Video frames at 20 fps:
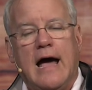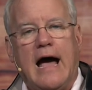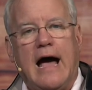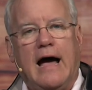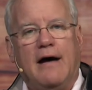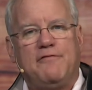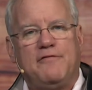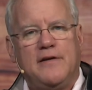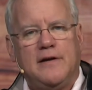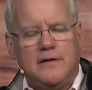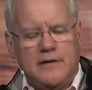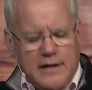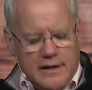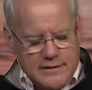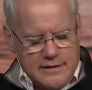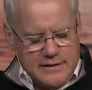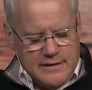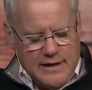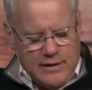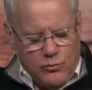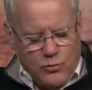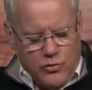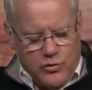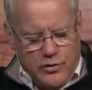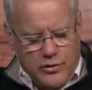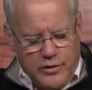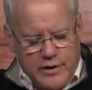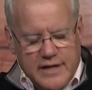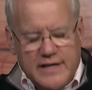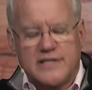I found out that that
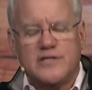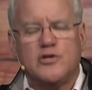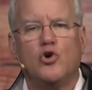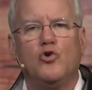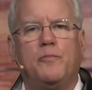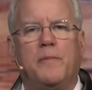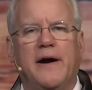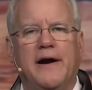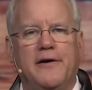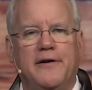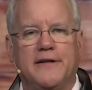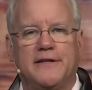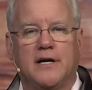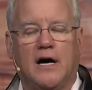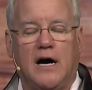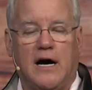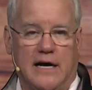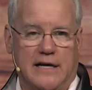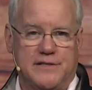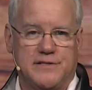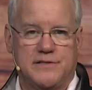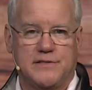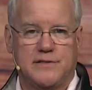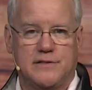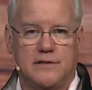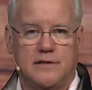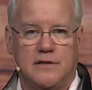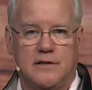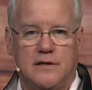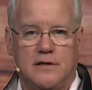word is huperitas.
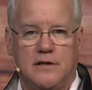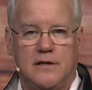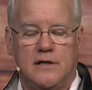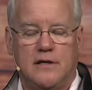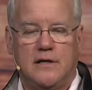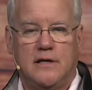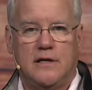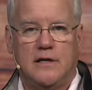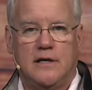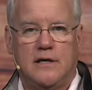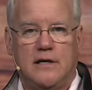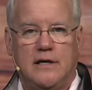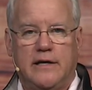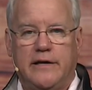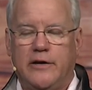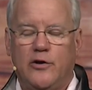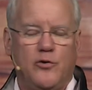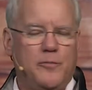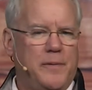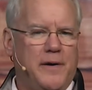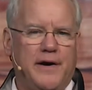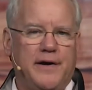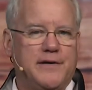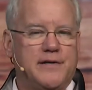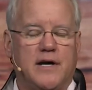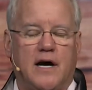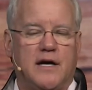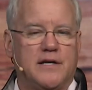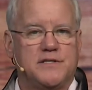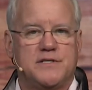And
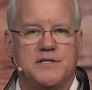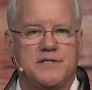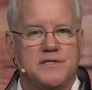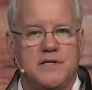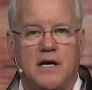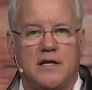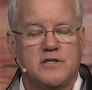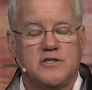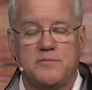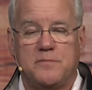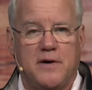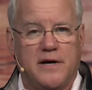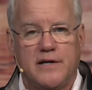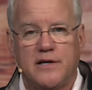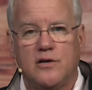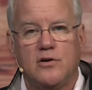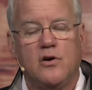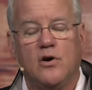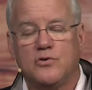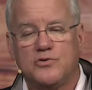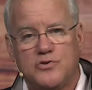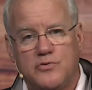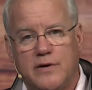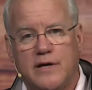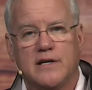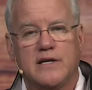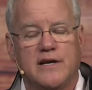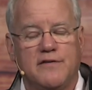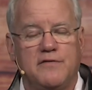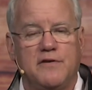huperitas is not somebody who goes
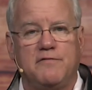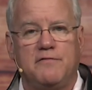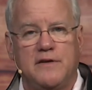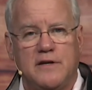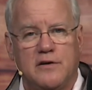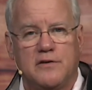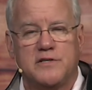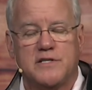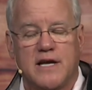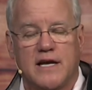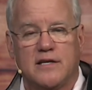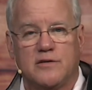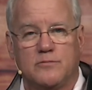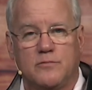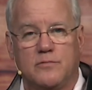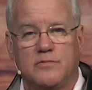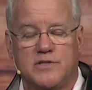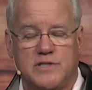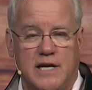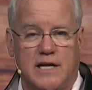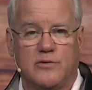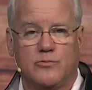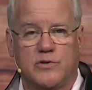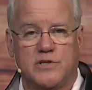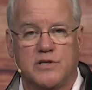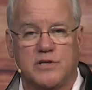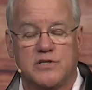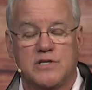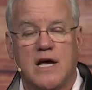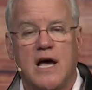around giving finger
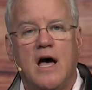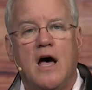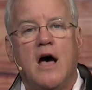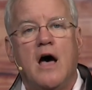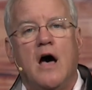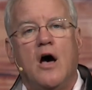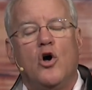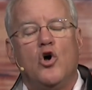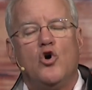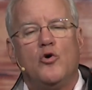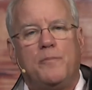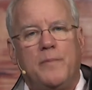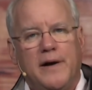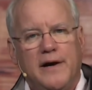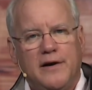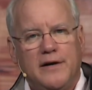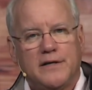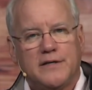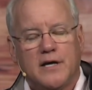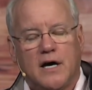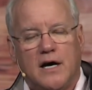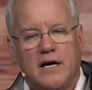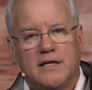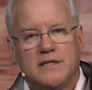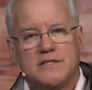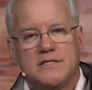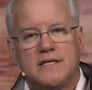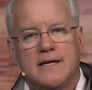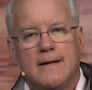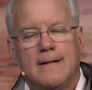sandwiches.
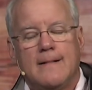Huperitas